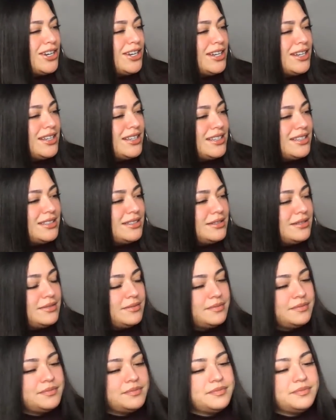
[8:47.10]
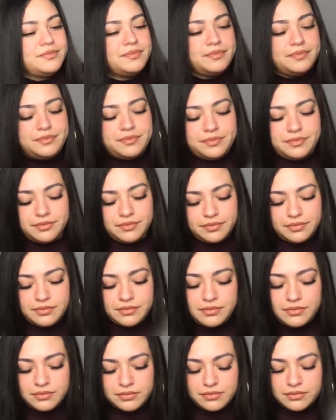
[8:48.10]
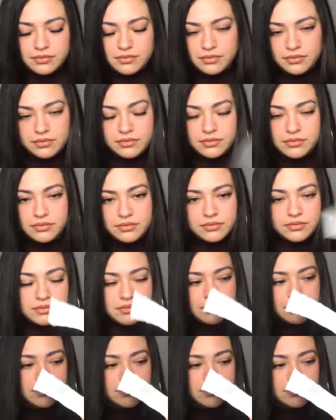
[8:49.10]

Nobody speaks.